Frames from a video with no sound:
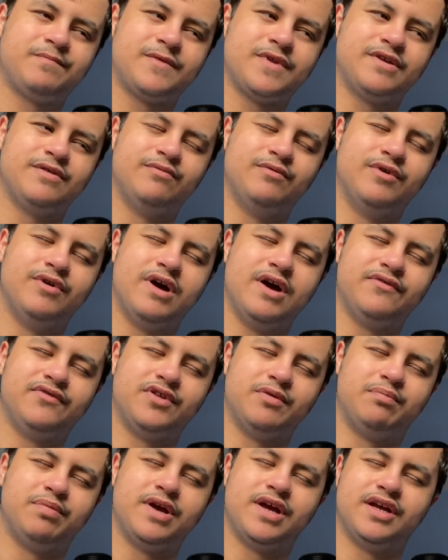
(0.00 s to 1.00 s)
and we'll have
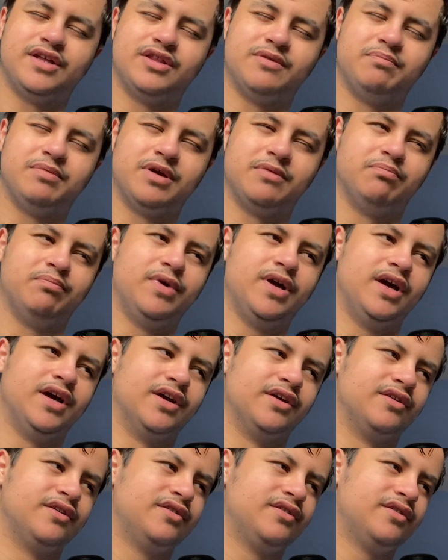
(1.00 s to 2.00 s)
to pay the big
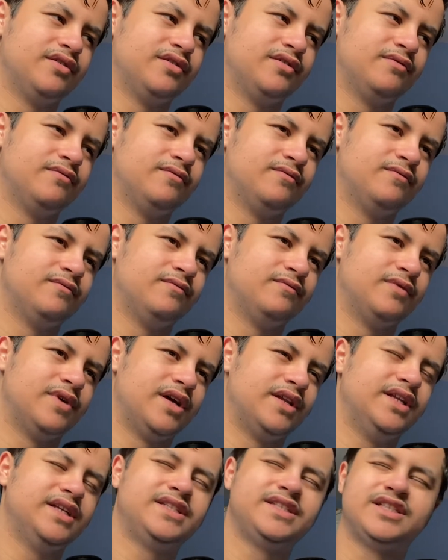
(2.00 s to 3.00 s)
bag.
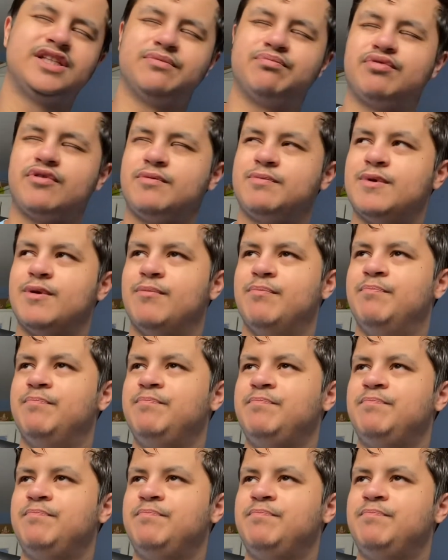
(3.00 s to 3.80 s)
And this is the problem.